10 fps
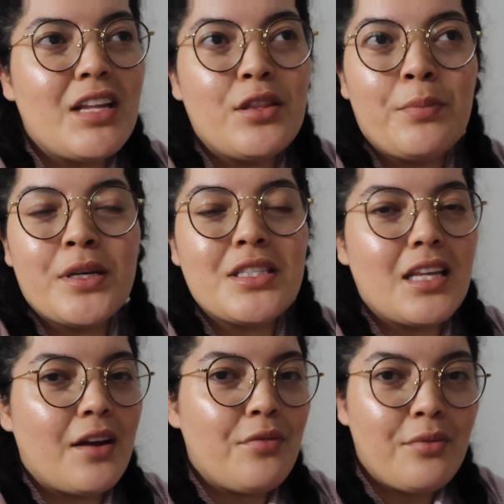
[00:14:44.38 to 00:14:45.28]
the books
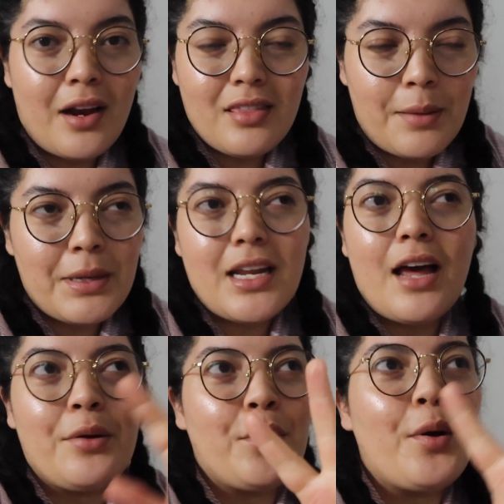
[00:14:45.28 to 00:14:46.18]
that I've read that much.
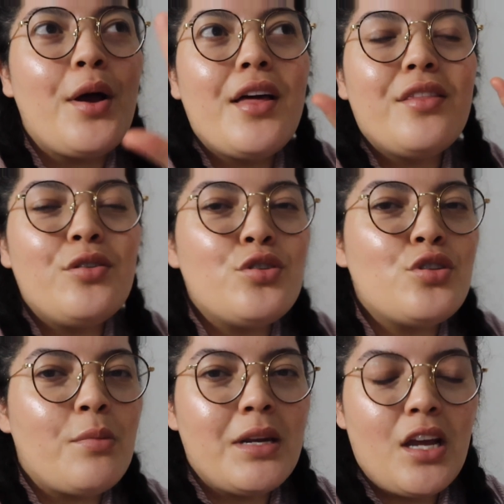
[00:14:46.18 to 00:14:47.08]
I don't know. There's
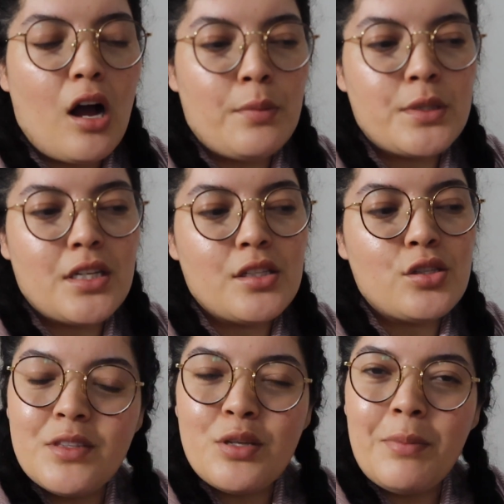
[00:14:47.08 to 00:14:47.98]
so many
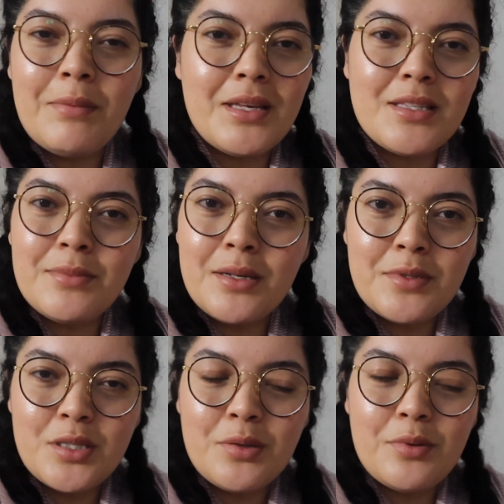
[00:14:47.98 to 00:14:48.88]
options. So maybe sometime
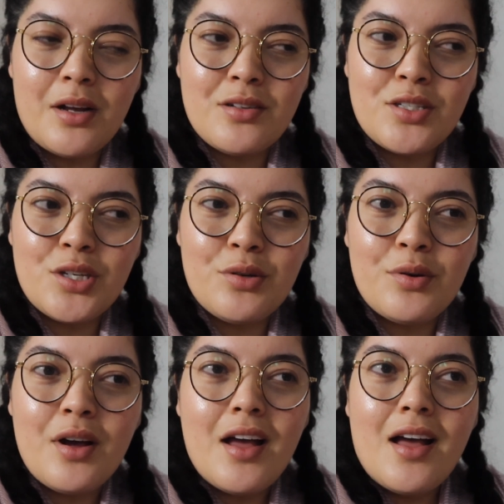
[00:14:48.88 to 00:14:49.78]
soon I'll
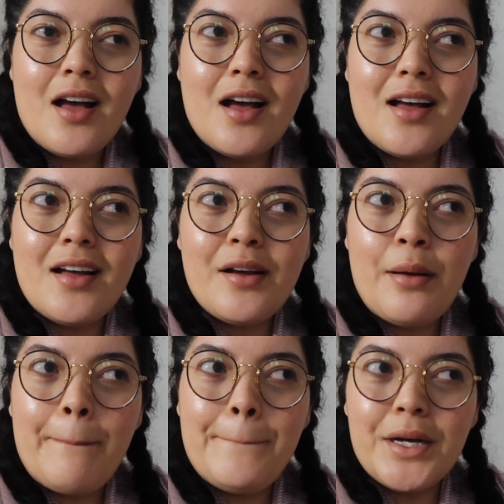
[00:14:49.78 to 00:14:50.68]
do
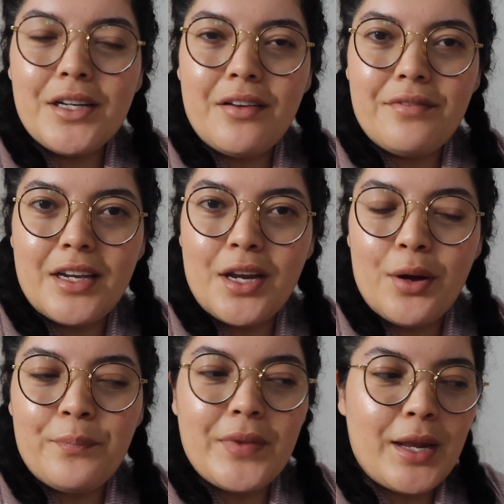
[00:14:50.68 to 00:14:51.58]
a book
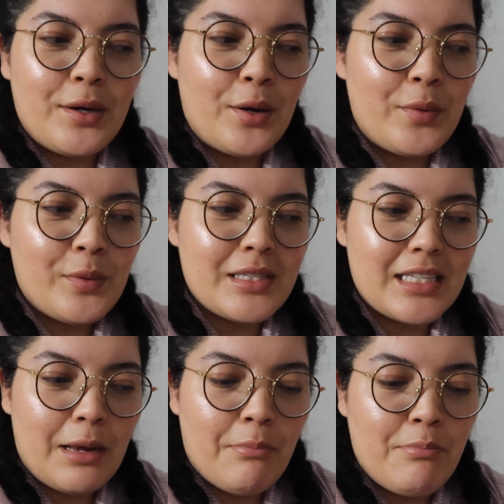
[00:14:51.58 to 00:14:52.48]
video. I don't know. We'll
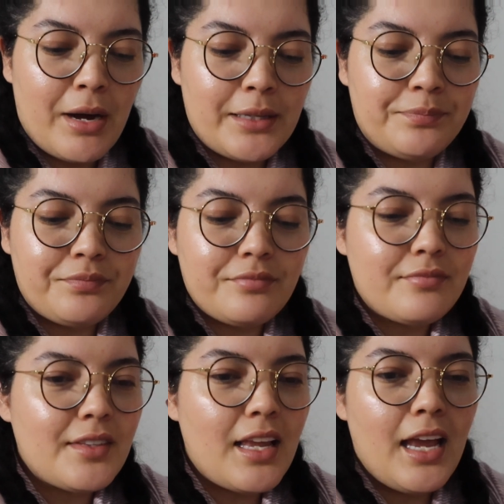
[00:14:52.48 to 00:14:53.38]
see. But
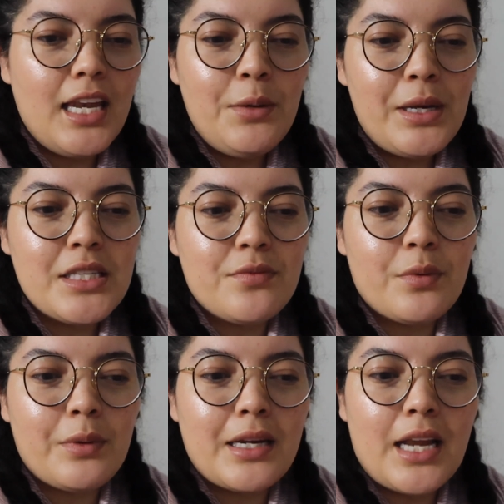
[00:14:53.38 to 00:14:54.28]
anyways,
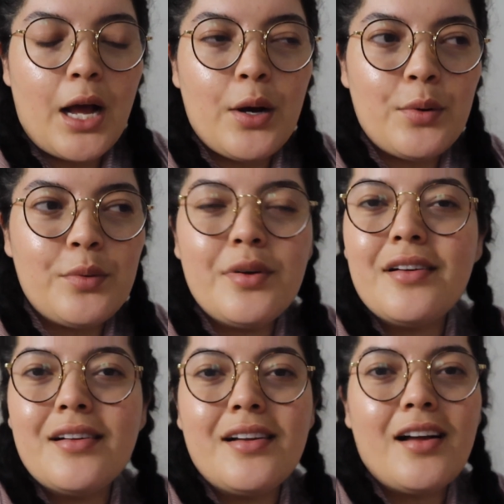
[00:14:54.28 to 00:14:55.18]
for right now,
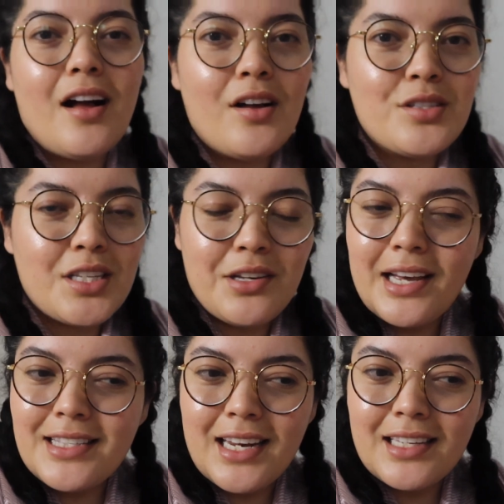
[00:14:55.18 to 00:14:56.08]
I'll see you
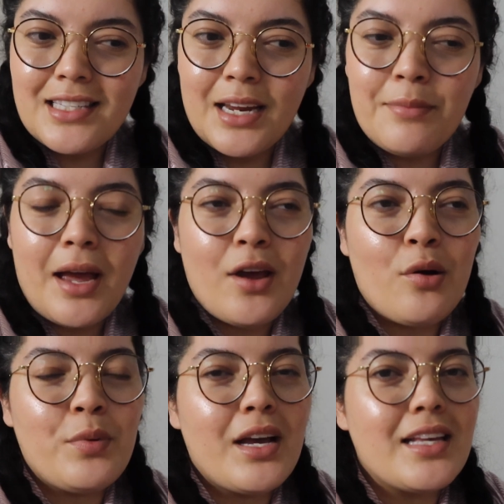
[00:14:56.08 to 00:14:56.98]
guys next time. I
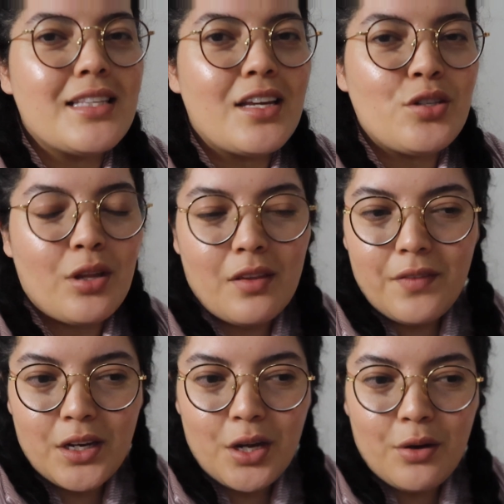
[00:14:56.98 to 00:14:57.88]
hope you guys enjoyed the
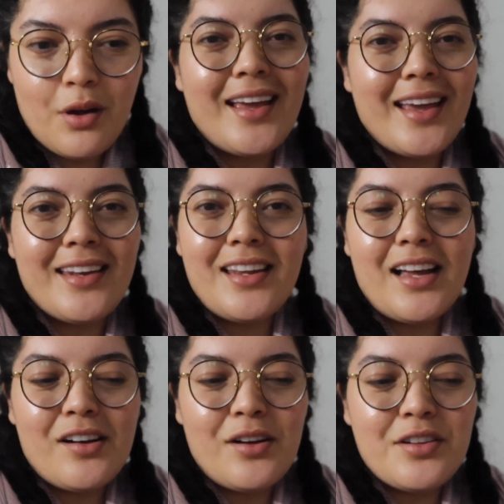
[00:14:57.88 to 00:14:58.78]
video. And
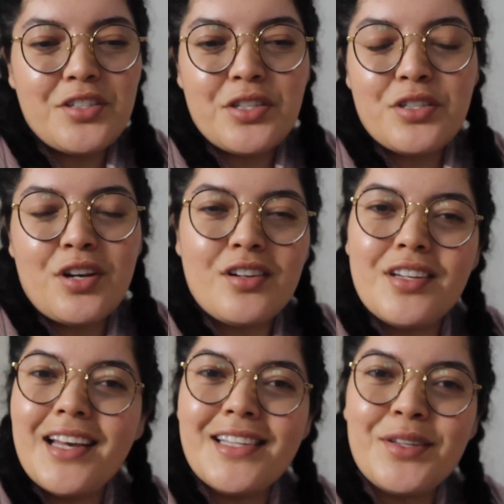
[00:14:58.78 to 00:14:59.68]
yeah, I'll just talk to
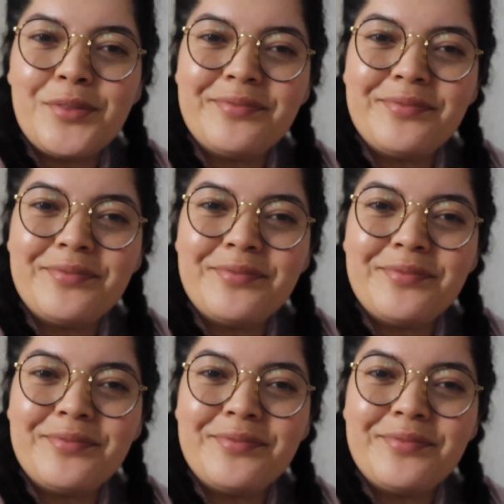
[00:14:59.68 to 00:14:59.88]
you guys soon.